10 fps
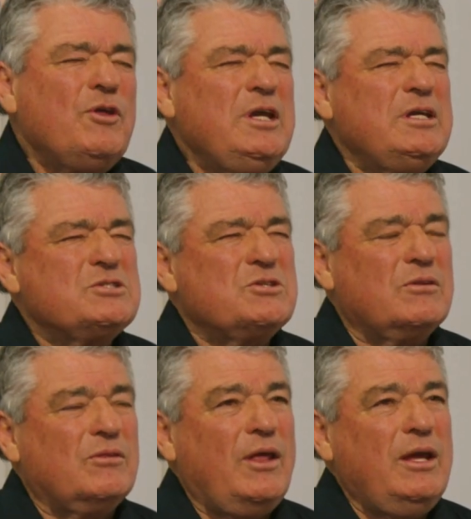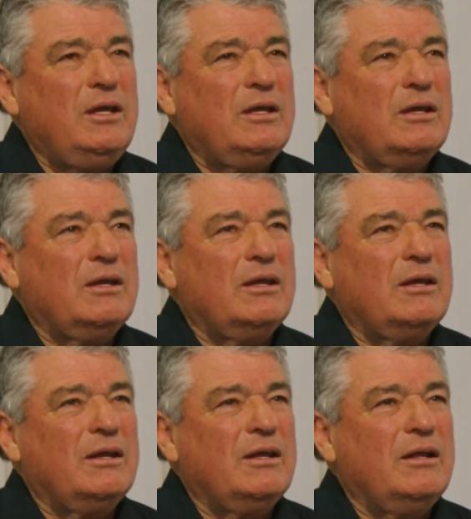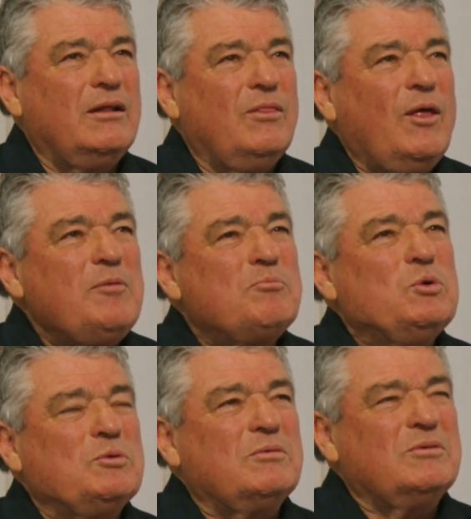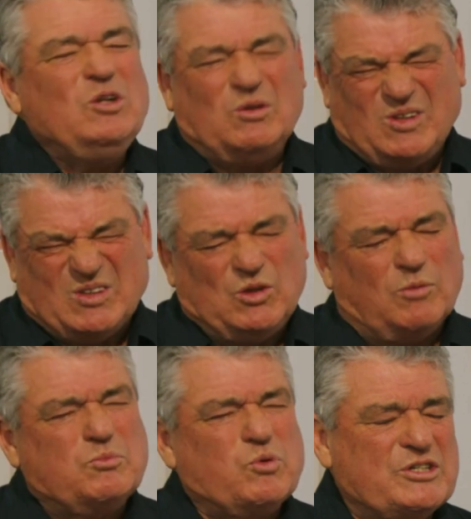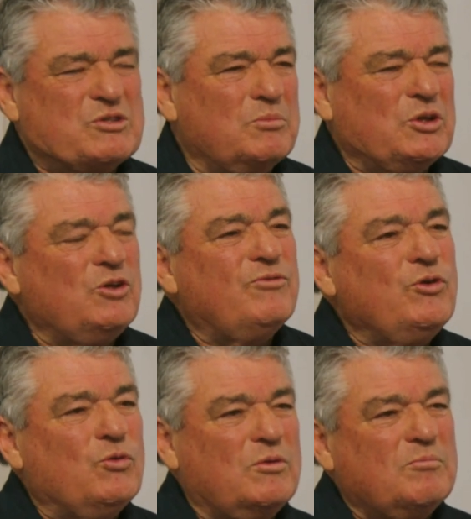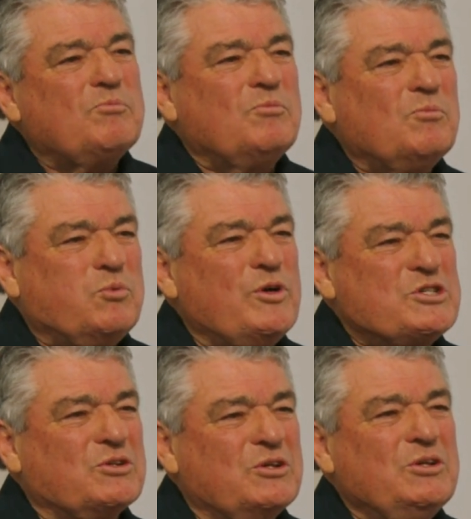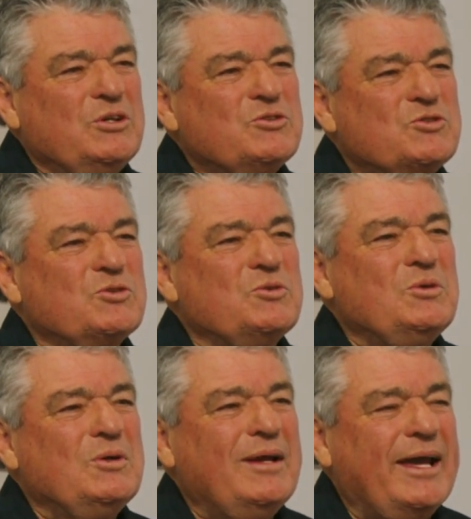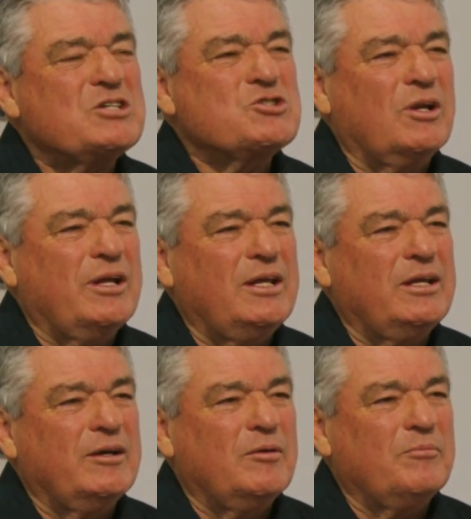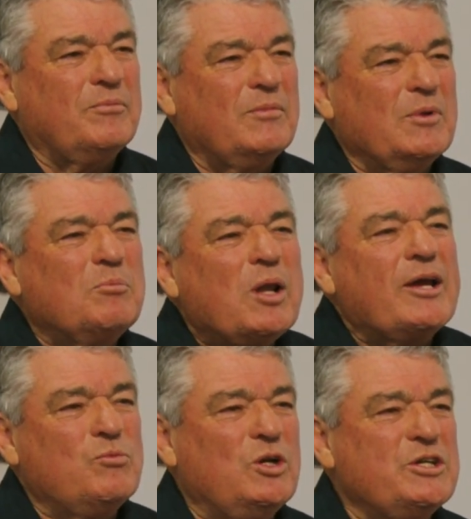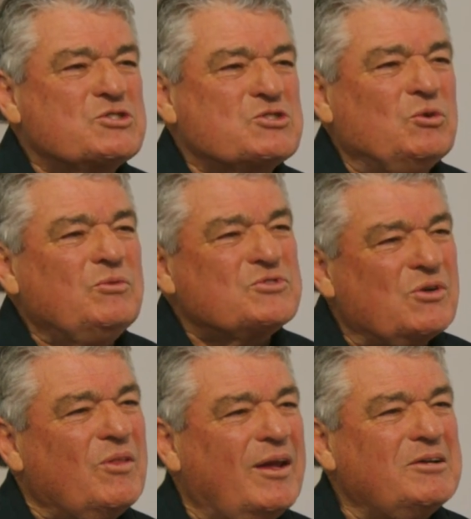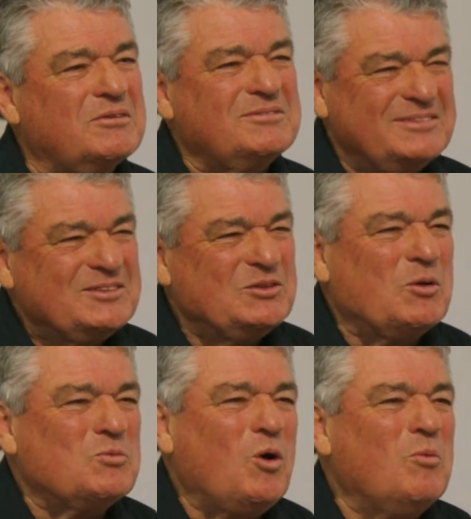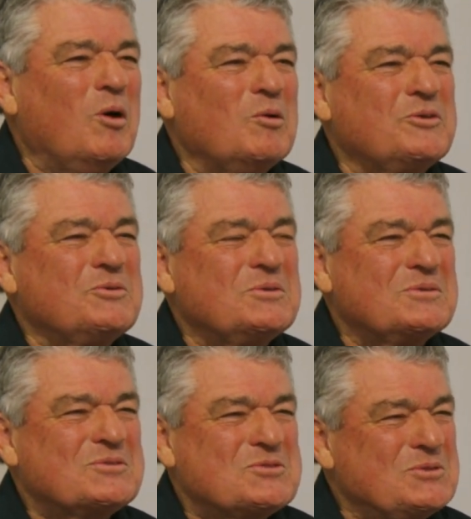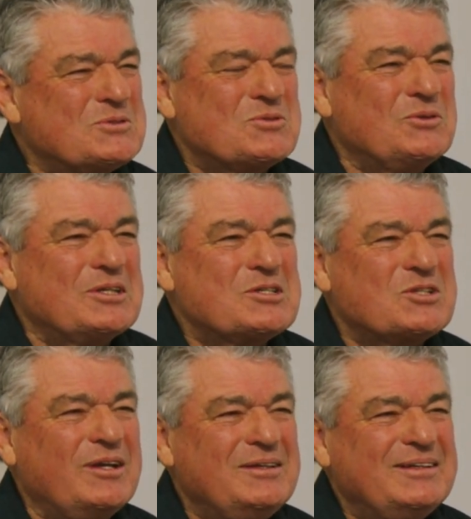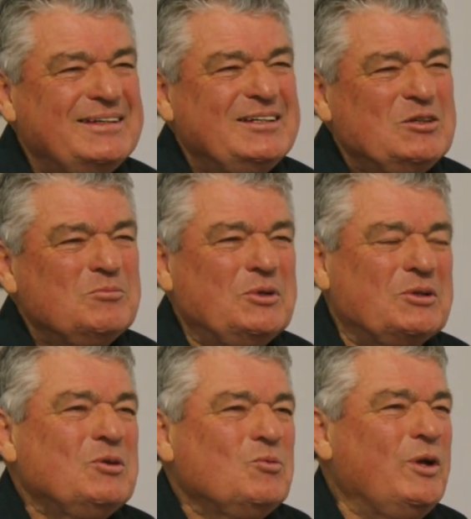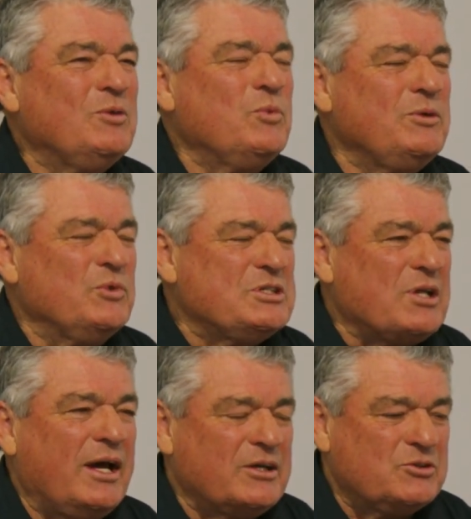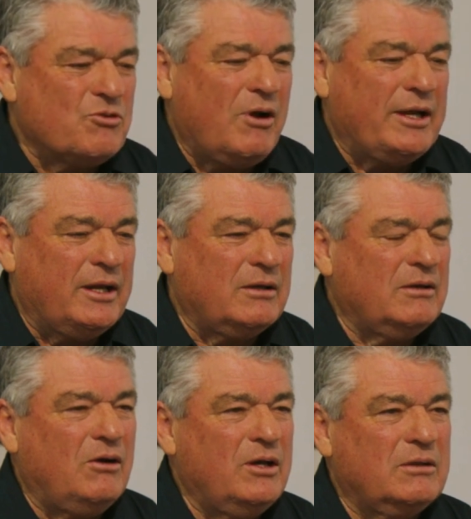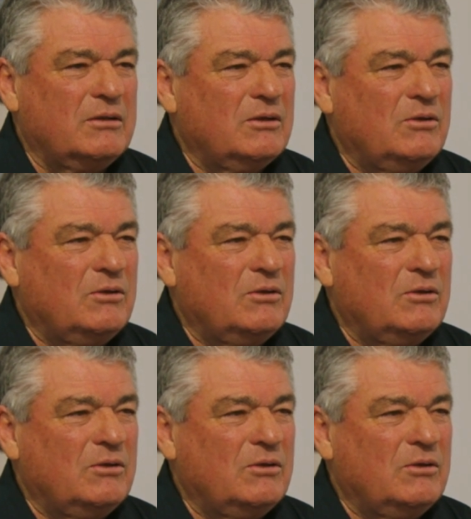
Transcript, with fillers: the thing is, they they put oh not pressure, but you felt pressured to actually um, play well yourself so they could you know, role model you to a certain extent. Mm, yeah. But when, when we started training, I,